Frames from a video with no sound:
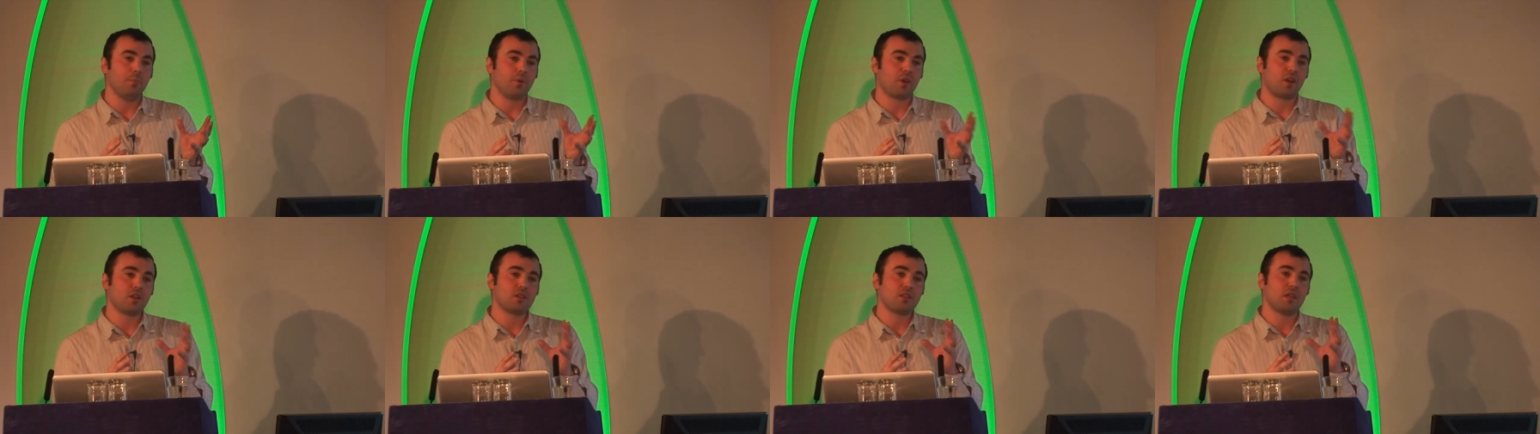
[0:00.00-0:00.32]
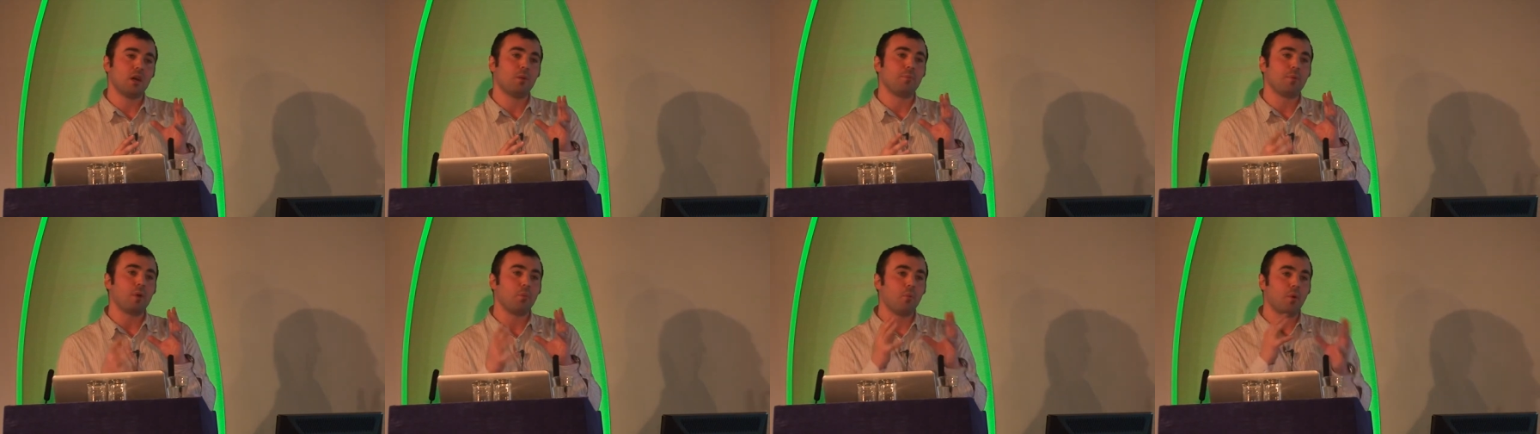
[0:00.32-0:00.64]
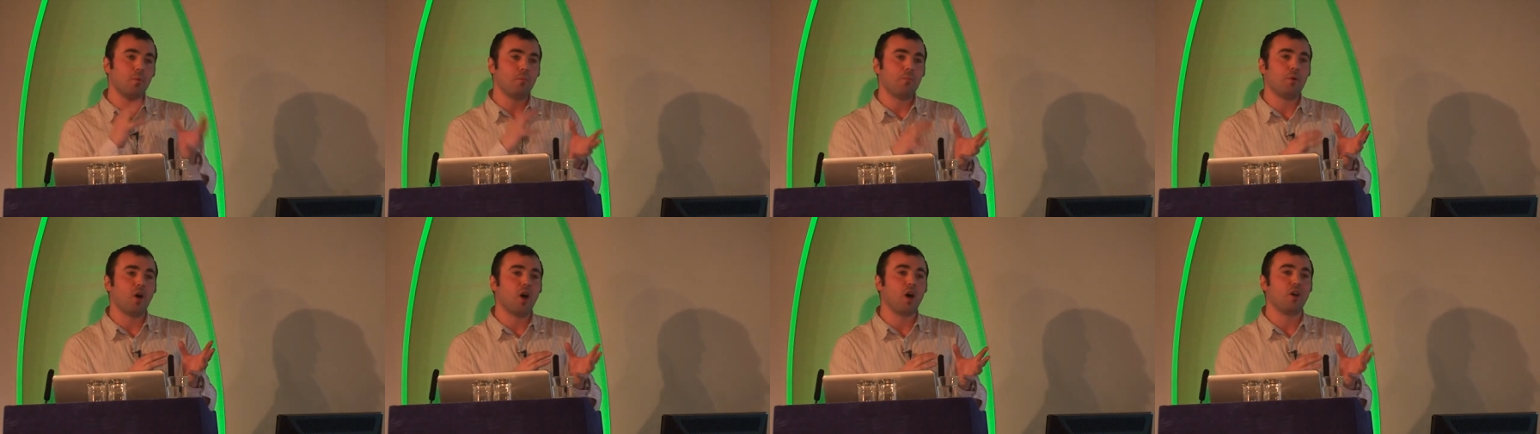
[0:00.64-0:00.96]
because there'll be
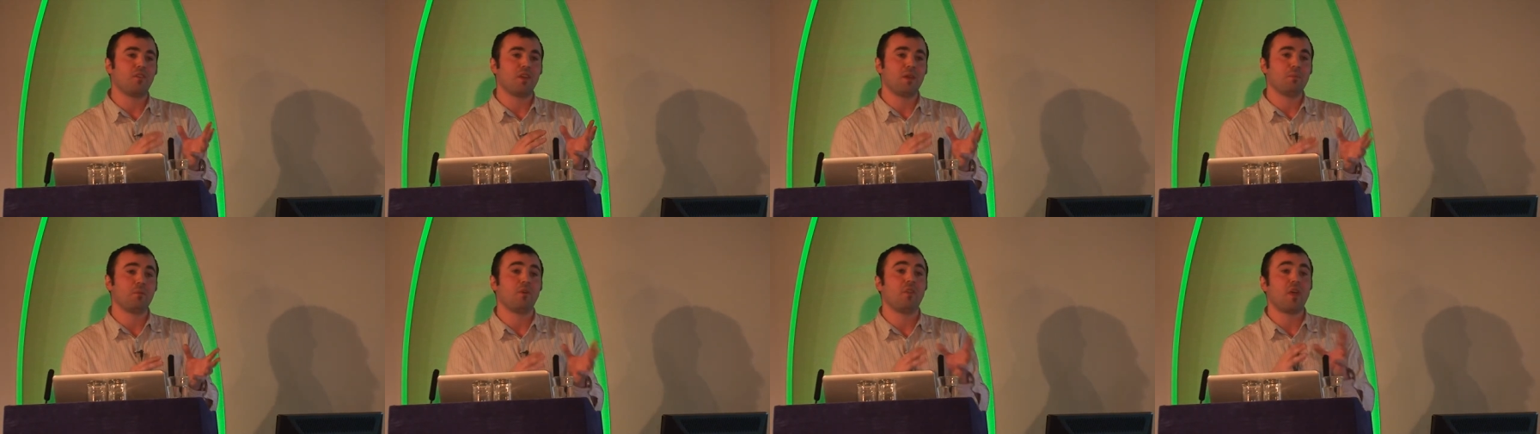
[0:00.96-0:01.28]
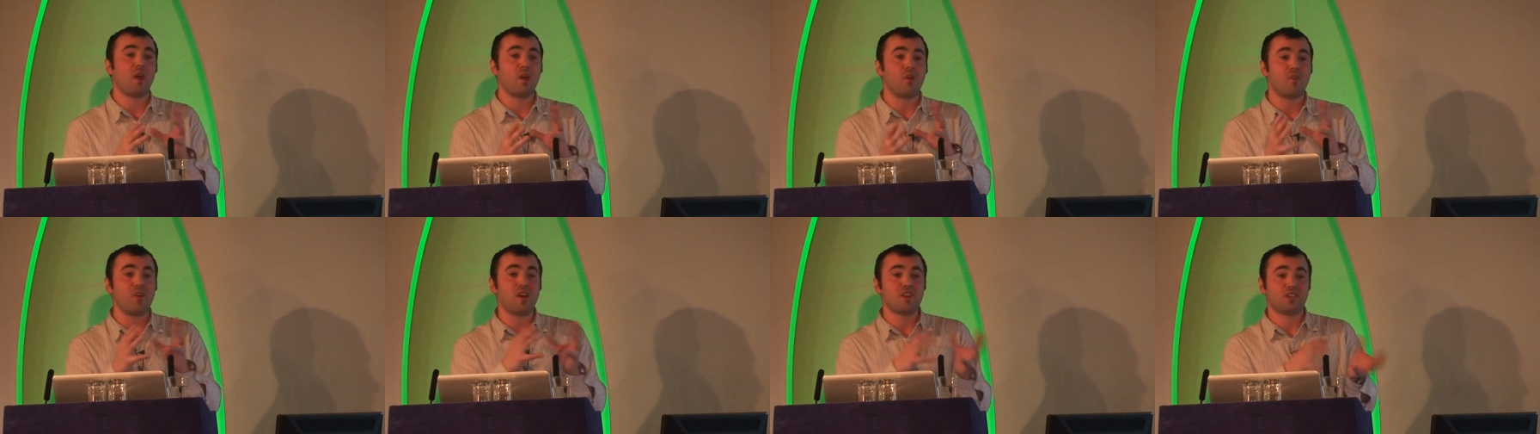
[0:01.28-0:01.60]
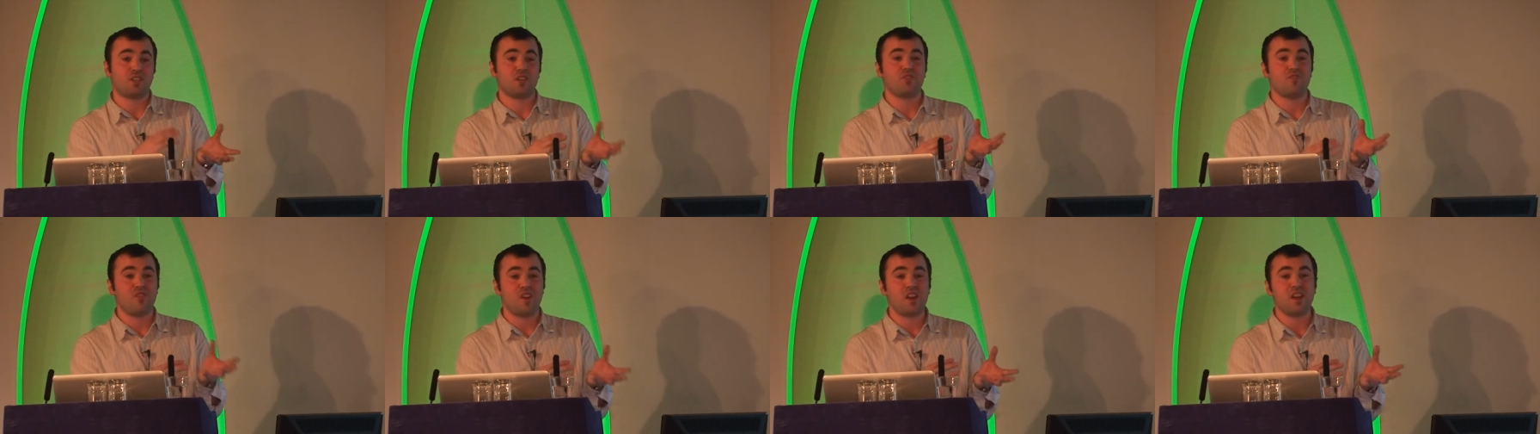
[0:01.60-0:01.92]
one part of the email they are
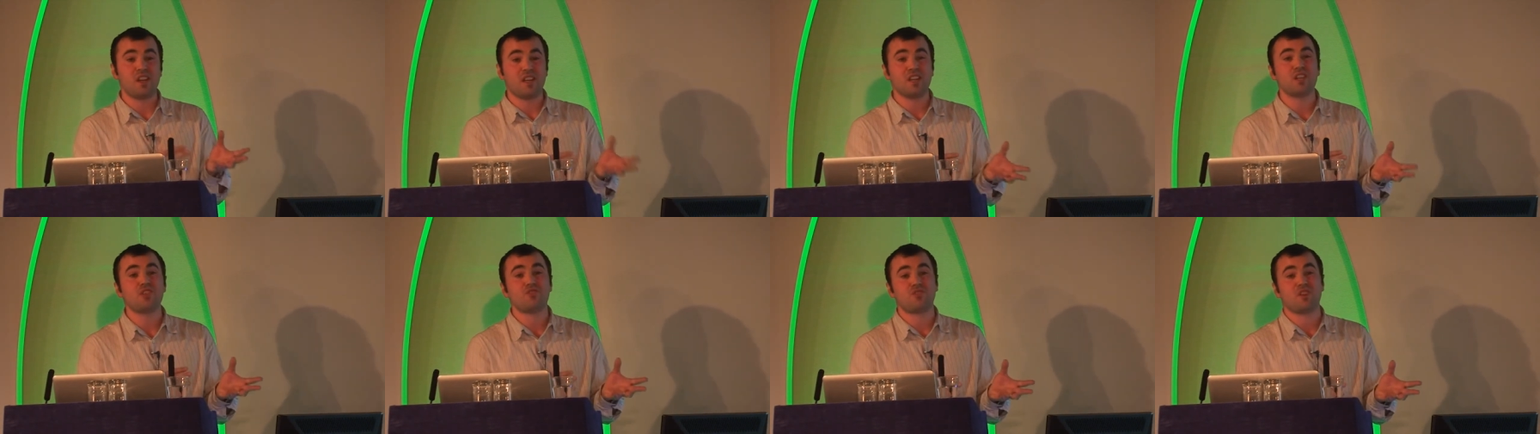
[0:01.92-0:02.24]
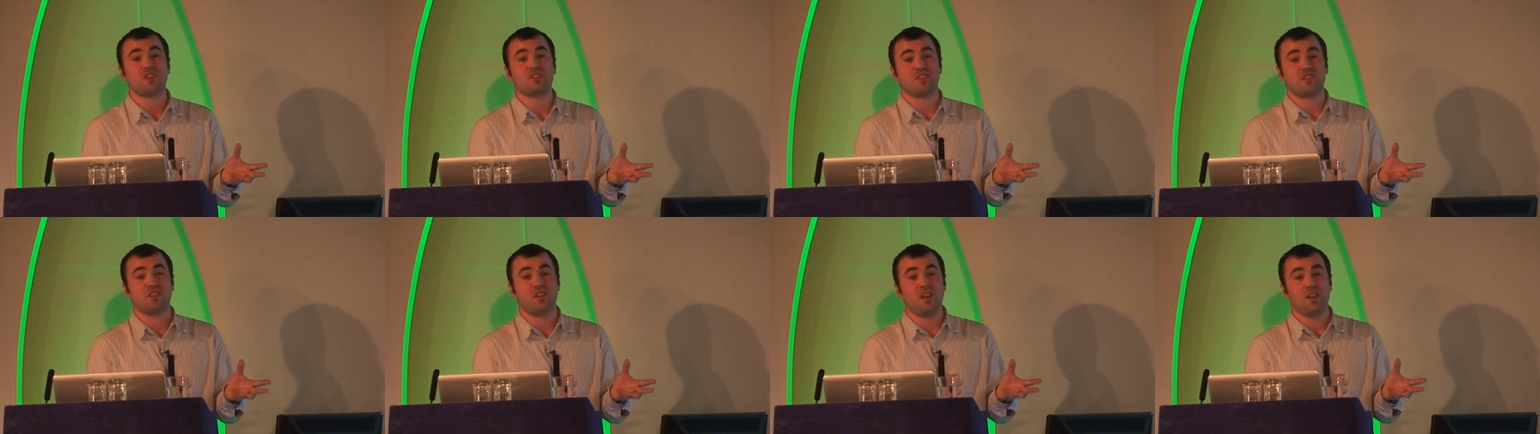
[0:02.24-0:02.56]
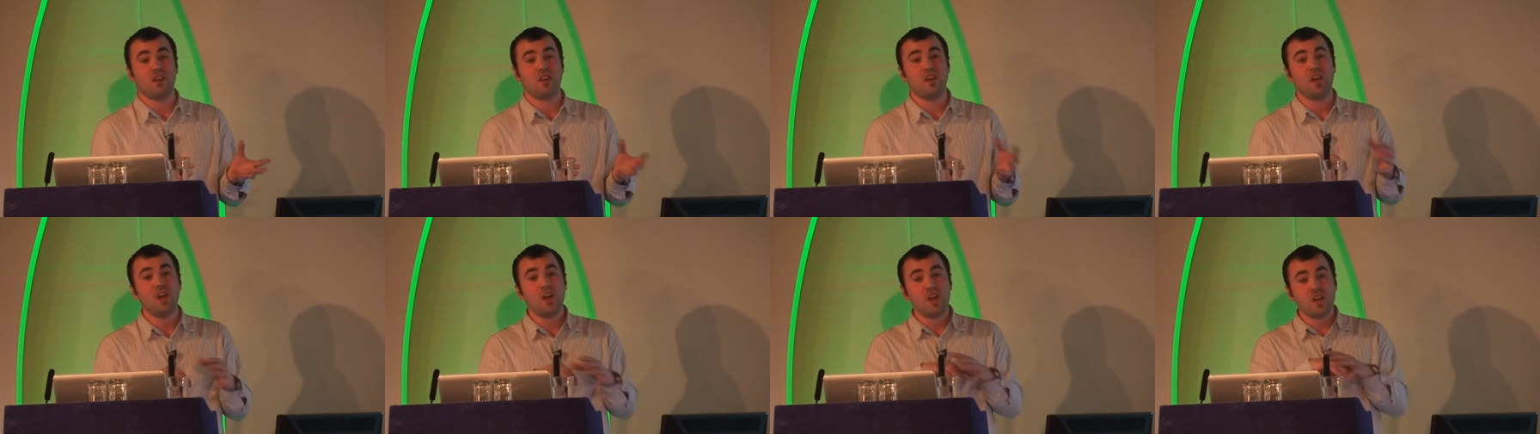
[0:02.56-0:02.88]
actually really interested in.